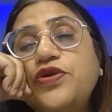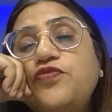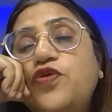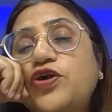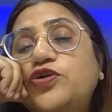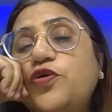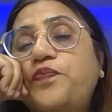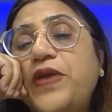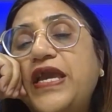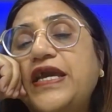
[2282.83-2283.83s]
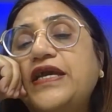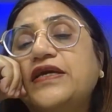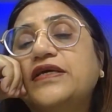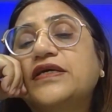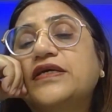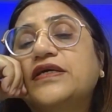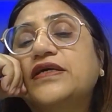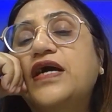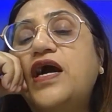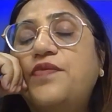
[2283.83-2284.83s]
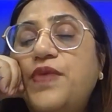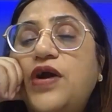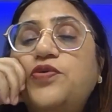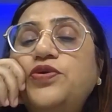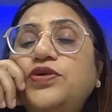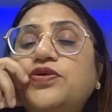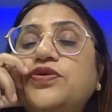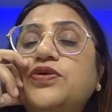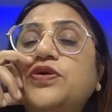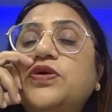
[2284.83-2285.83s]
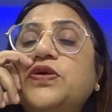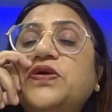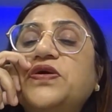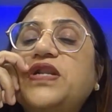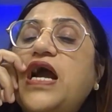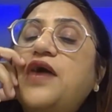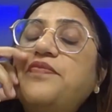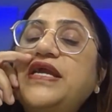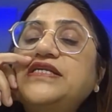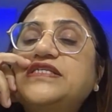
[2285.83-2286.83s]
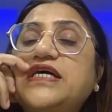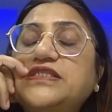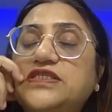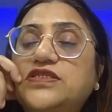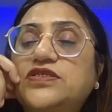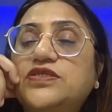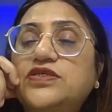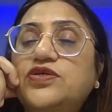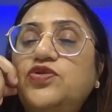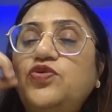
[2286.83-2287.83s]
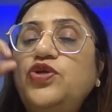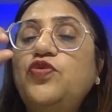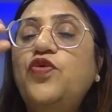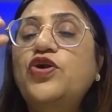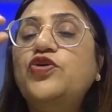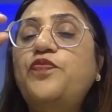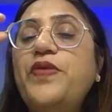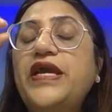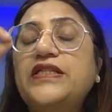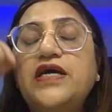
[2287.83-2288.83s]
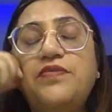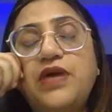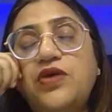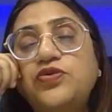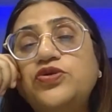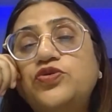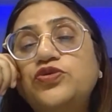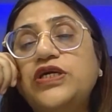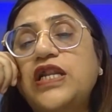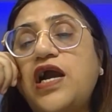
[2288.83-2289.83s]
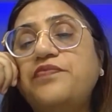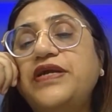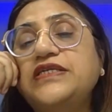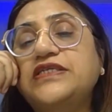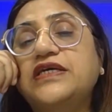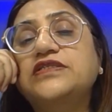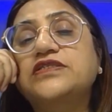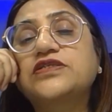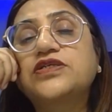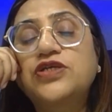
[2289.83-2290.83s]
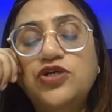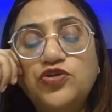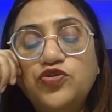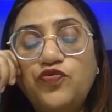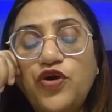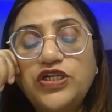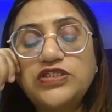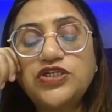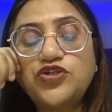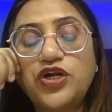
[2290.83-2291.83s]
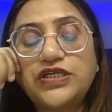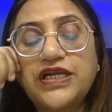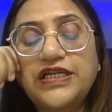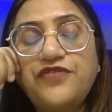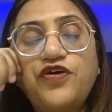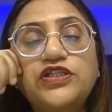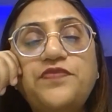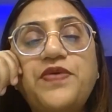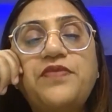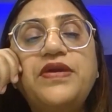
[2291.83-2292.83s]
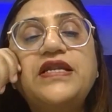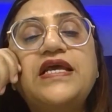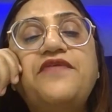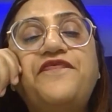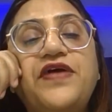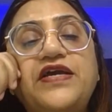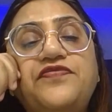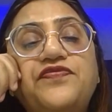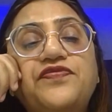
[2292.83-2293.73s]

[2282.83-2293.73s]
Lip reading: you want to pay amount Ram and Sons. You want to pay the amount to the Ram and Sons. So what is the shortcut key for the payment? F5.